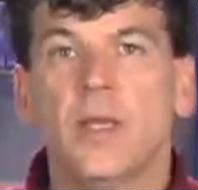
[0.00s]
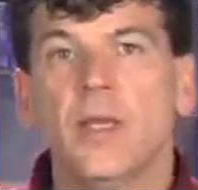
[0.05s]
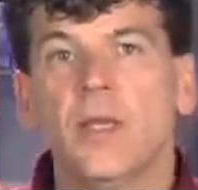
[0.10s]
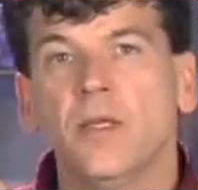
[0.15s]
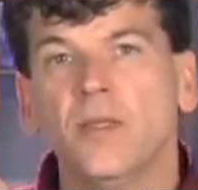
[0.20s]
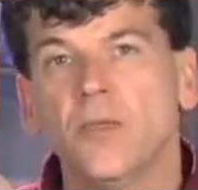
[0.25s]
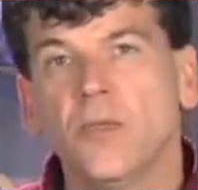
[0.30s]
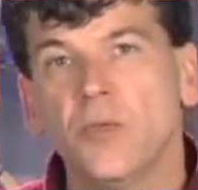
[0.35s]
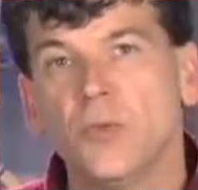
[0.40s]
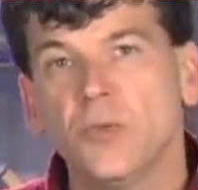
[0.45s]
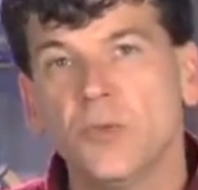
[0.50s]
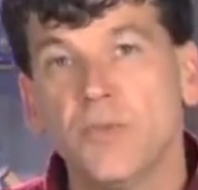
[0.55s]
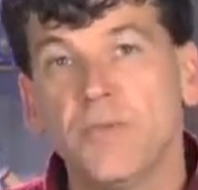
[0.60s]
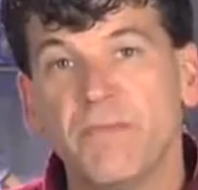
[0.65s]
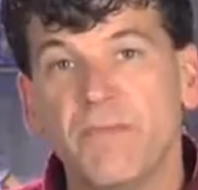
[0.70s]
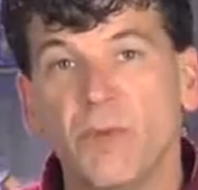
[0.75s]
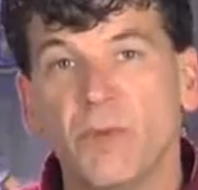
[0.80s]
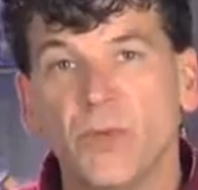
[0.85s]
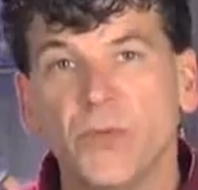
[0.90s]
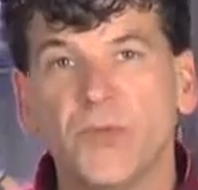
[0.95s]
is to use a
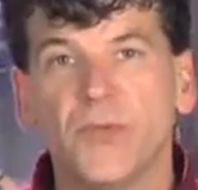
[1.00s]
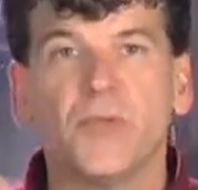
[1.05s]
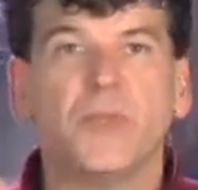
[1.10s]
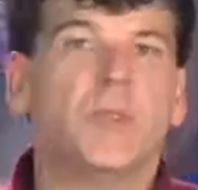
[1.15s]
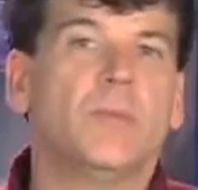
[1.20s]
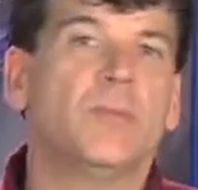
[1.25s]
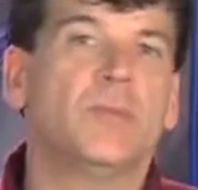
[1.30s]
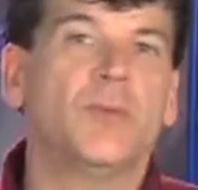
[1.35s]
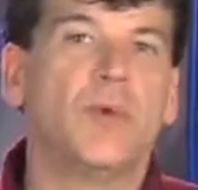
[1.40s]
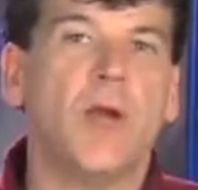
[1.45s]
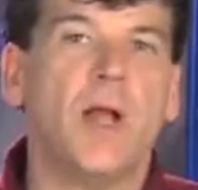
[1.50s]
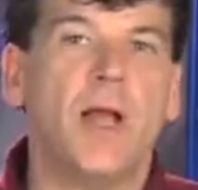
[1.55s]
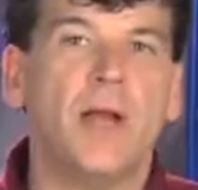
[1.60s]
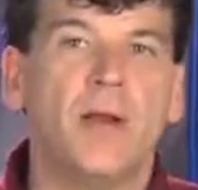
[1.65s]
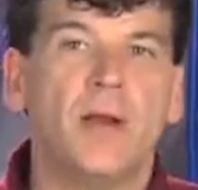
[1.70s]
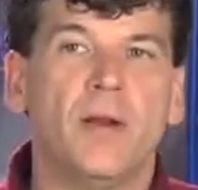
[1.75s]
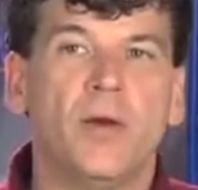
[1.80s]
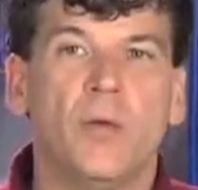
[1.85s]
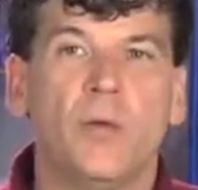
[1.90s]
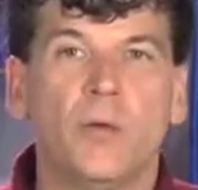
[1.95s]
fuel system
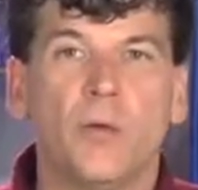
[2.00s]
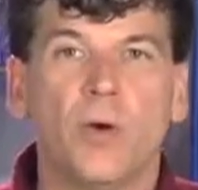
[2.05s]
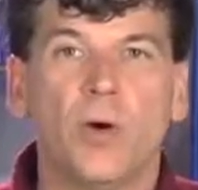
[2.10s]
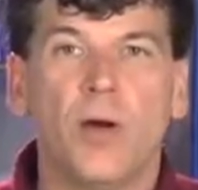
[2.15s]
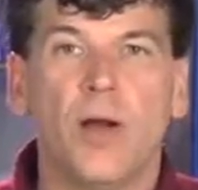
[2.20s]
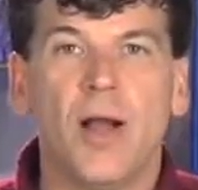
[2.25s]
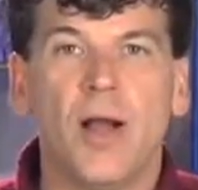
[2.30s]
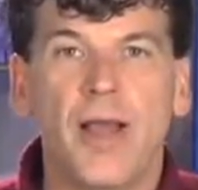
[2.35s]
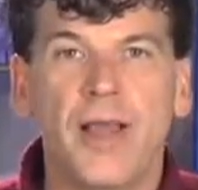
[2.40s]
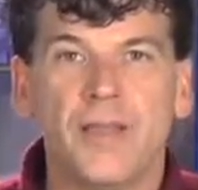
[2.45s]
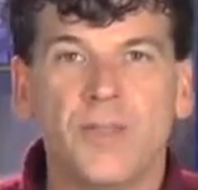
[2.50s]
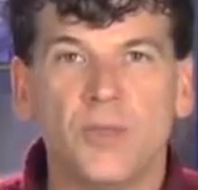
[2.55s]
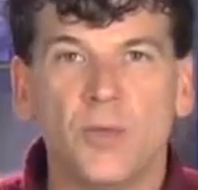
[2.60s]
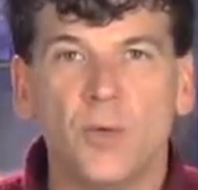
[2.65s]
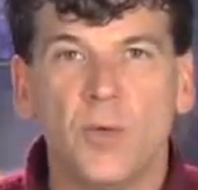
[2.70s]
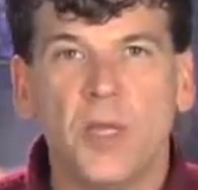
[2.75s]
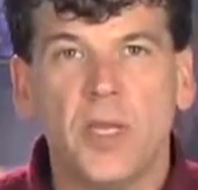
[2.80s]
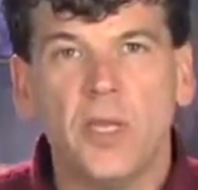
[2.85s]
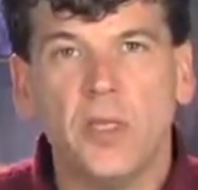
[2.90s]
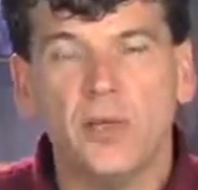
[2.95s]
dryer or
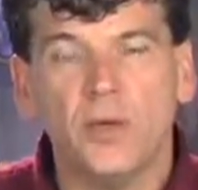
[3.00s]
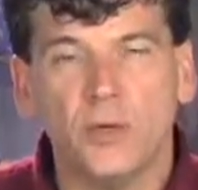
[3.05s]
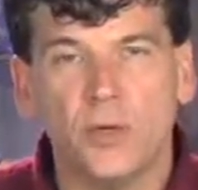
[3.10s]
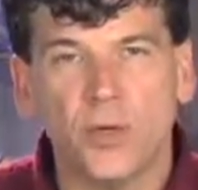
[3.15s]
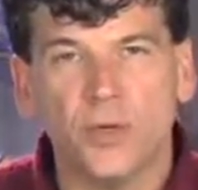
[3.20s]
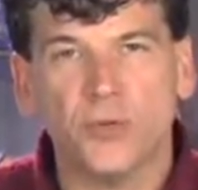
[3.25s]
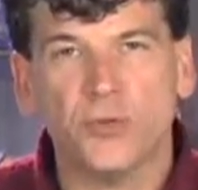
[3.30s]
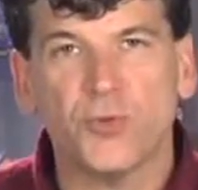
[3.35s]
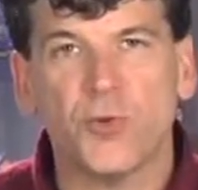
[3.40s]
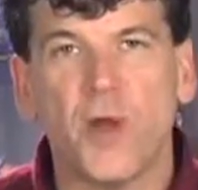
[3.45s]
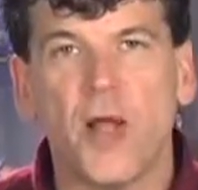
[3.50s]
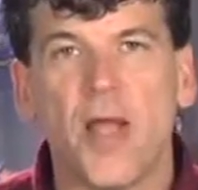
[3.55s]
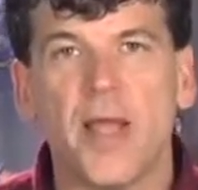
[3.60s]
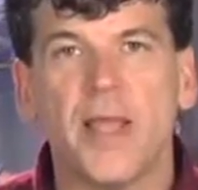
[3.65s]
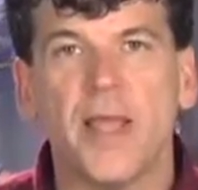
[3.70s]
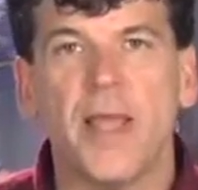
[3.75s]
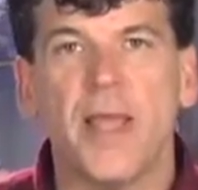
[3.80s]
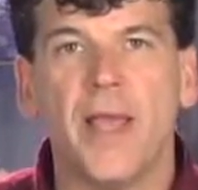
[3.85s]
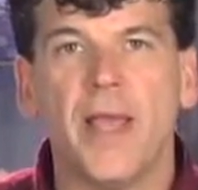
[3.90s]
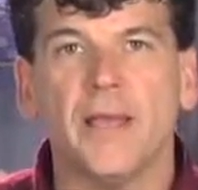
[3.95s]
isoheat or dry
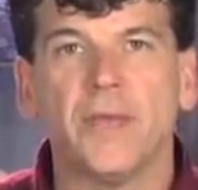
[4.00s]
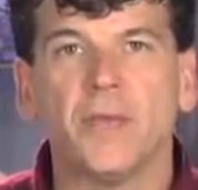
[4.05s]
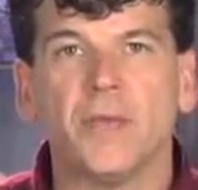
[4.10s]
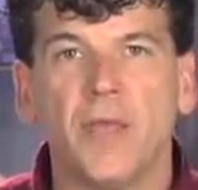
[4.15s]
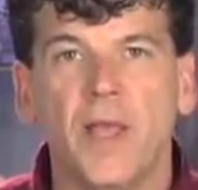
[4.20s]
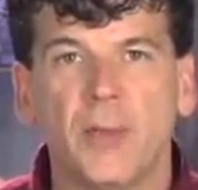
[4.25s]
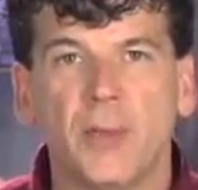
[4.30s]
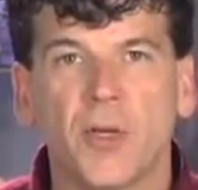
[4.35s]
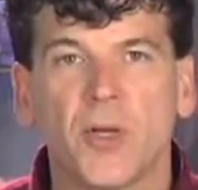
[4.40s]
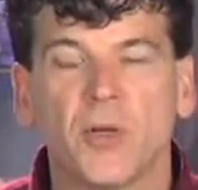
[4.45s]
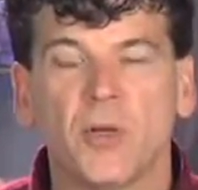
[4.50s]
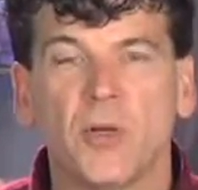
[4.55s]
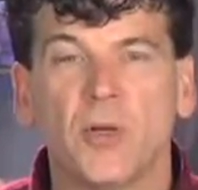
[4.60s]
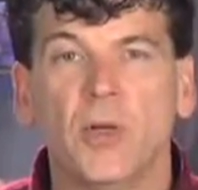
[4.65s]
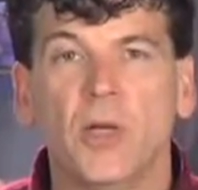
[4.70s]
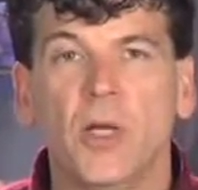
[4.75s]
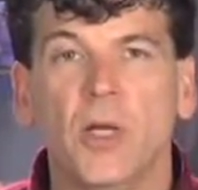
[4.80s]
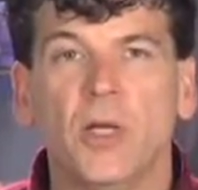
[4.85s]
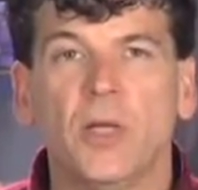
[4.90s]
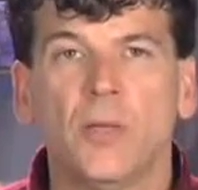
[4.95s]
gas chemical
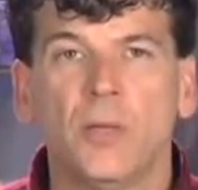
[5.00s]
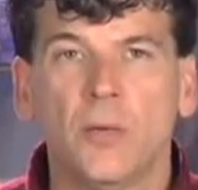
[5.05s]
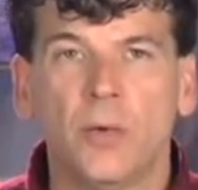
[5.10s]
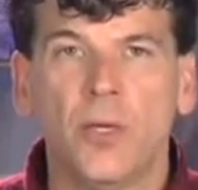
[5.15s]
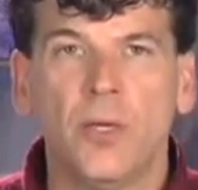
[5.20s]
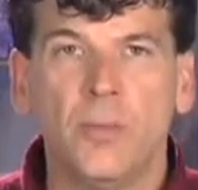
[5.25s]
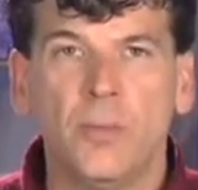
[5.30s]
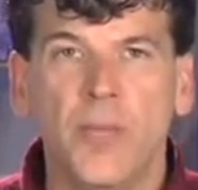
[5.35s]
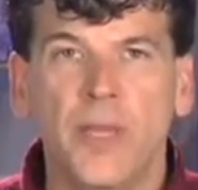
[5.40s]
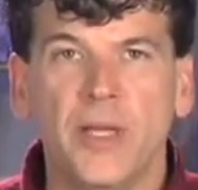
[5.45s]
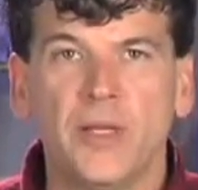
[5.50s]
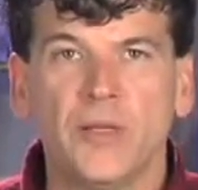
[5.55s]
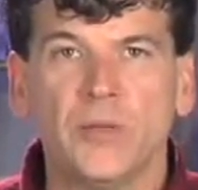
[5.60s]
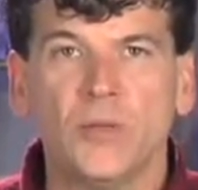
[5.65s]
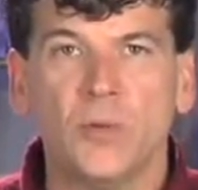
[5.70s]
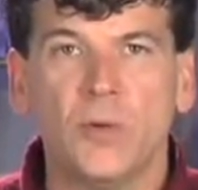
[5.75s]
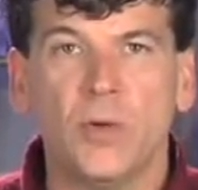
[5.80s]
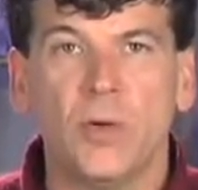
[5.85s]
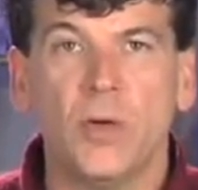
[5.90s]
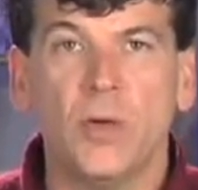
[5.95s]
in order to make
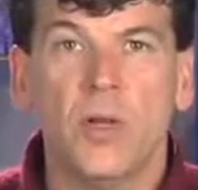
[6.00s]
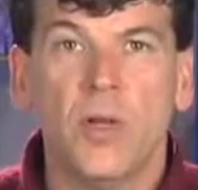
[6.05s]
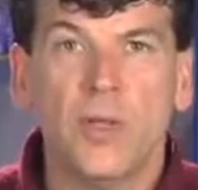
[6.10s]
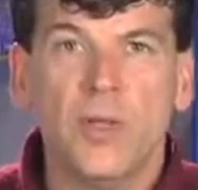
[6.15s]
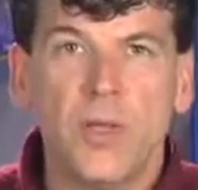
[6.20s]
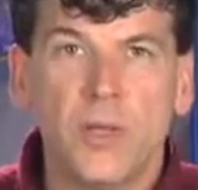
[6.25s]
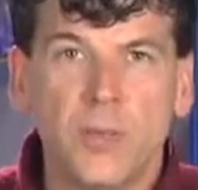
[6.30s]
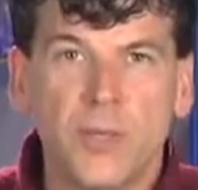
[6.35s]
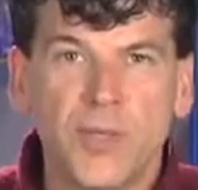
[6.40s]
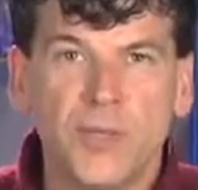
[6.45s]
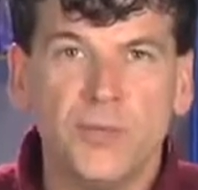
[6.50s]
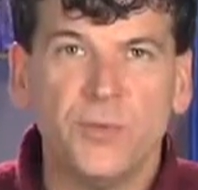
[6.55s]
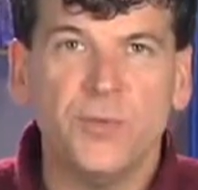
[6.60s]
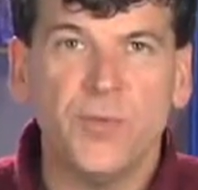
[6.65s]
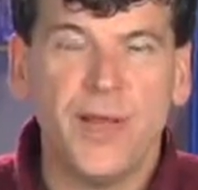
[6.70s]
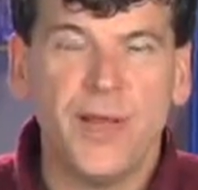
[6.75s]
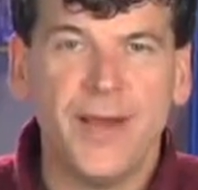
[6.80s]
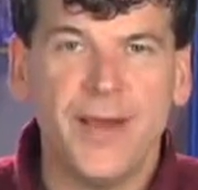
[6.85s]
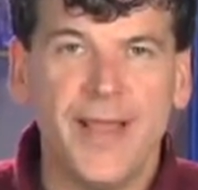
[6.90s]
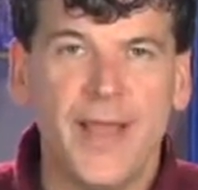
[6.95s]
sure that we do
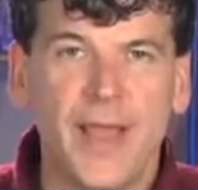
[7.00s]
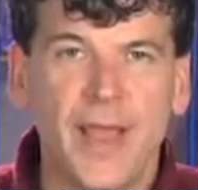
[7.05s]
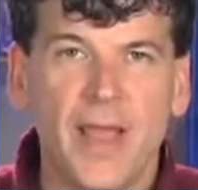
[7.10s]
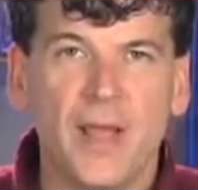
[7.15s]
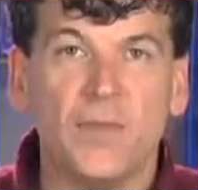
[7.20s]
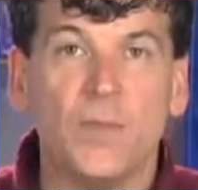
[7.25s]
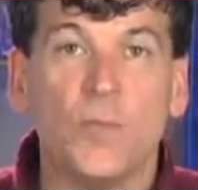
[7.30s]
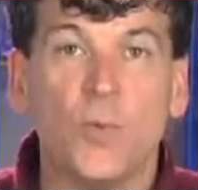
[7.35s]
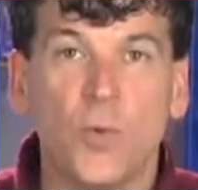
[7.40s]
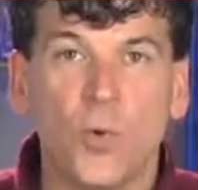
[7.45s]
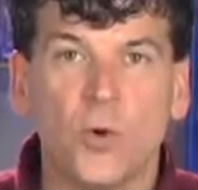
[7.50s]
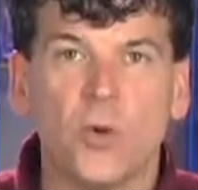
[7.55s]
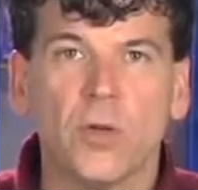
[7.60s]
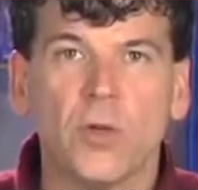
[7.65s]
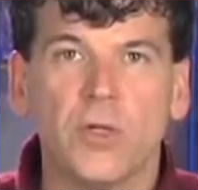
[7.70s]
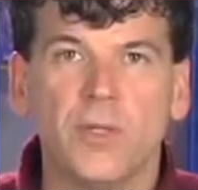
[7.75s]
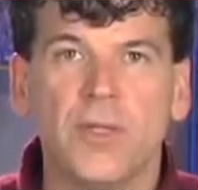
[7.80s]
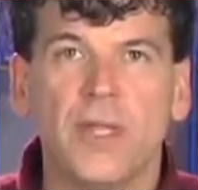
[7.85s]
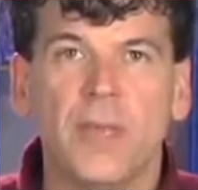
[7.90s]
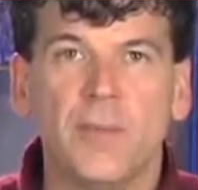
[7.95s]
not have water
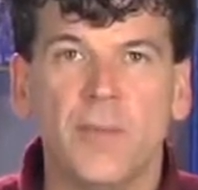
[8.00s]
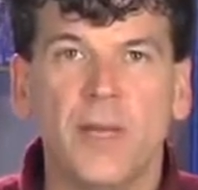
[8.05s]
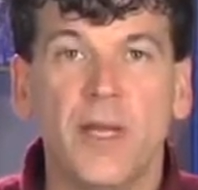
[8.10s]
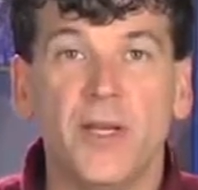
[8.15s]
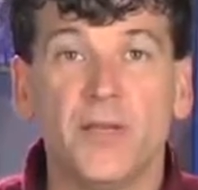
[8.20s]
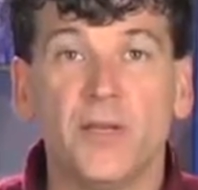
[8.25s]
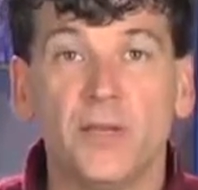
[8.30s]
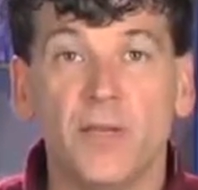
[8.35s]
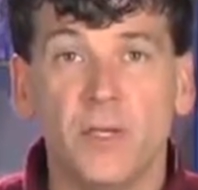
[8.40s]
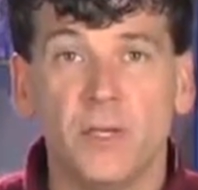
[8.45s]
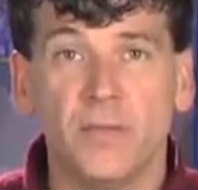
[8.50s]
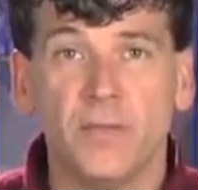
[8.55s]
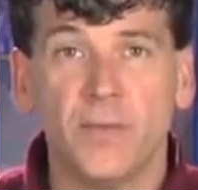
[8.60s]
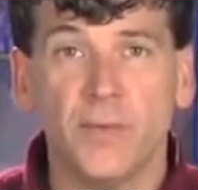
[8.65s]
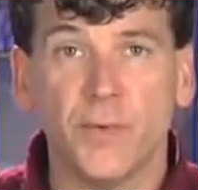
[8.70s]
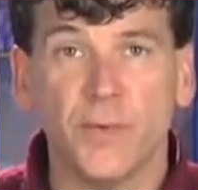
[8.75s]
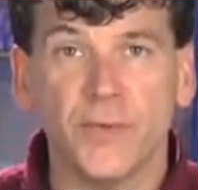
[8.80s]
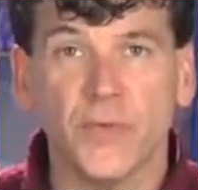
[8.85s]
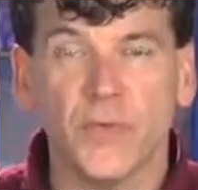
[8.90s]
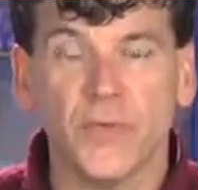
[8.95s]
contamination in the
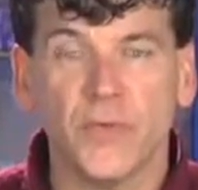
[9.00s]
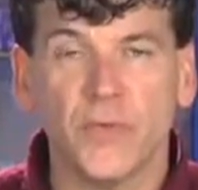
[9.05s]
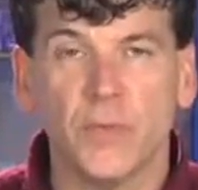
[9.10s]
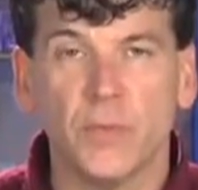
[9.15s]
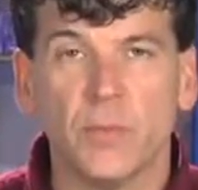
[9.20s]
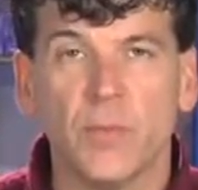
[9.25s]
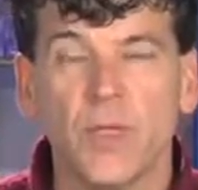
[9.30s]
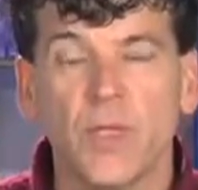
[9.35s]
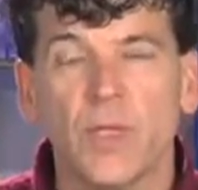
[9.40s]
fuel system.